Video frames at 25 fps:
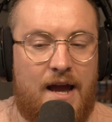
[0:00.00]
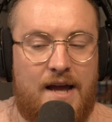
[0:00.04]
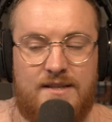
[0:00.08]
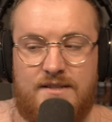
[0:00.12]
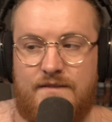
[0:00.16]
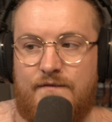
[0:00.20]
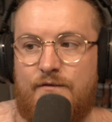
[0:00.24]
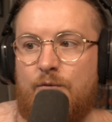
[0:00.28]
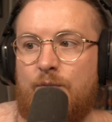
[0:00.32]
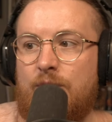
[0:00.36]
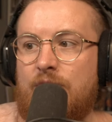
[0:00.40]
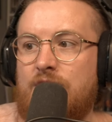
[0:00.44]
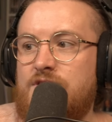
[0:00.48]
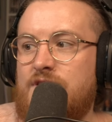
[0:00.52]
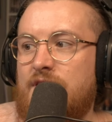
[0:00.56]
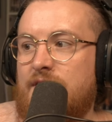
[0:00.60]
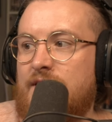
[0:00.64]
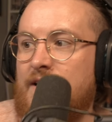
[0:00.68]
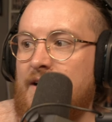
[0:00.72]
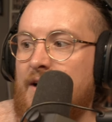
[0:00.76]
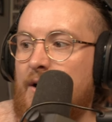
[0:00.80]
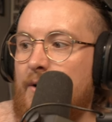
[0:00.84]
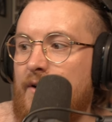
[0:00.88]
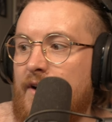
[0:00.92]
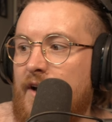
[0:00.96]
if you want to check
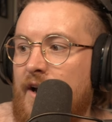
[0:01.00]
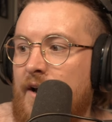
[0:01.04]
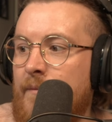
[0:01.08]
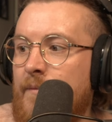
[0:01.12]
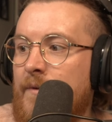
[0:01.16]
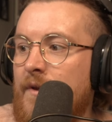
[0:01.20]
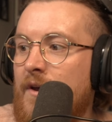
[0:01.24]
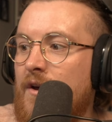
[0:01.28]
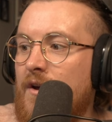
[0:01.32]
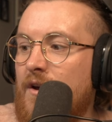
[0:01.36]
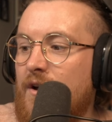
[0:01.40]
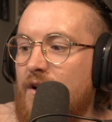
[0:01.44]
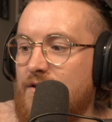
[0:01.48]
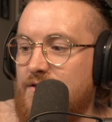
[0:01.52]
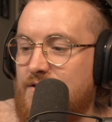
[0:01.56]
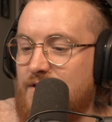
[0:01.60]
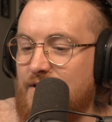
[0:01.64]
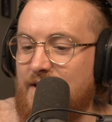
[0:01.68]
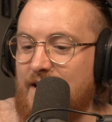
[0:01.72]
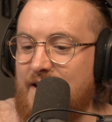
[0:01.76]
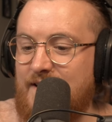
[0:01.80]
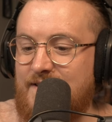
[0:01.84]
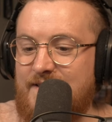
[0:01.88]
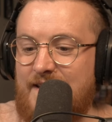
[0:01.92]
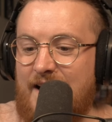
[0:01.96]
that out, okay? Until
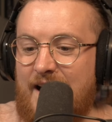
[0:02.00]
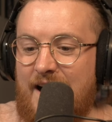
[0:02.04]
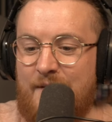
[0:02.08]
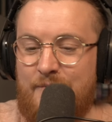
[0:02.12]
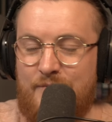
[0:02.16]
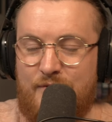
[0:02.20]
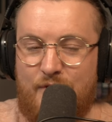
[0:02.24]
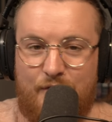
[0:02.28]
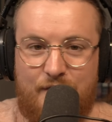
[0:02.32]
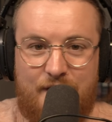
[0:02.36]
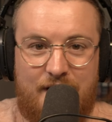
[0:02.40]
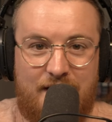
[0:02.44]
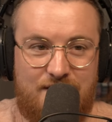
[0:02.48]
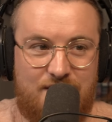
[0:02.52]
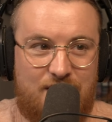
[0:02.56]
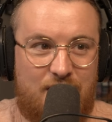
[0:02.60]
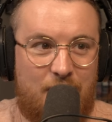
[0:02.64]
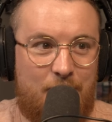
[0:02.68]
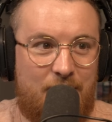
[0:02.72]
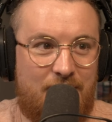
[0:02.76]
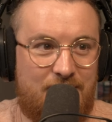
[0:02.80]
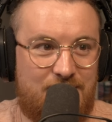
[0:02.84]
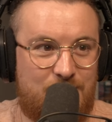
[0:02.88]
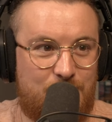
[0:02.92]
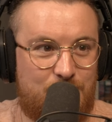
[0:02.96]
next time, don't forget to
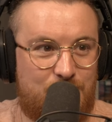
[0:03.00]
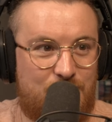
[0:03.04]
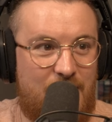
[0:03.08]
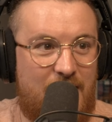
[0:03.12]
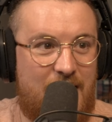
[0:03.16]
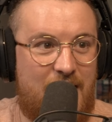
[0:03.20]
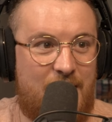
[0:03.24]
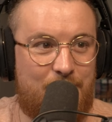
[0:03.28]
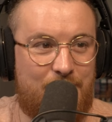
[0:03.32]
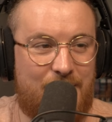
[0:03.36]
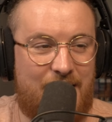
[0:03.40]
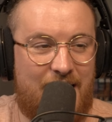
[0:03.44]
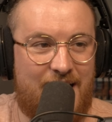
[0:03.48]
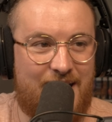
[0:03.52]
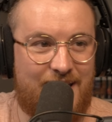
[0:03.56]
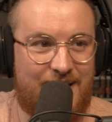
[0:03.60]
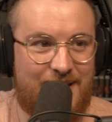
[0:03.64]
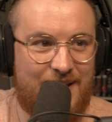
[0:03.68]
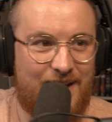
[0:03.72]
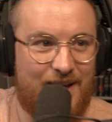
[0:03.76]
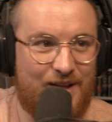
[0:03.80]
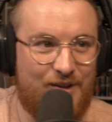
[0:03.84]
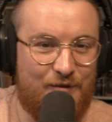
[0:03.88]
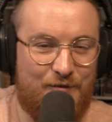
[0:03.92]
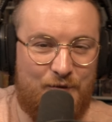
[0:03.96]
comment, subscribe,
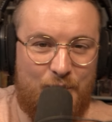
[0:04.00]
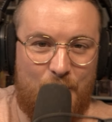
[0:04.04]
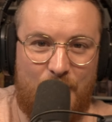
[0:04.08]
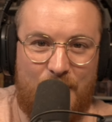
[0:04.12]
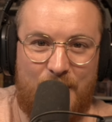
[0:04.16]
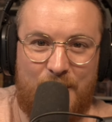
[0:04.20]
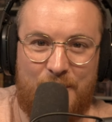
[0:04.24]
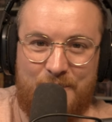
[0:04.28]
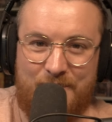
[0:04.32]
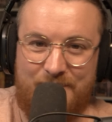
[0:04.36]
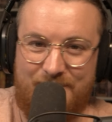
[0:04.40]
like. I love you all.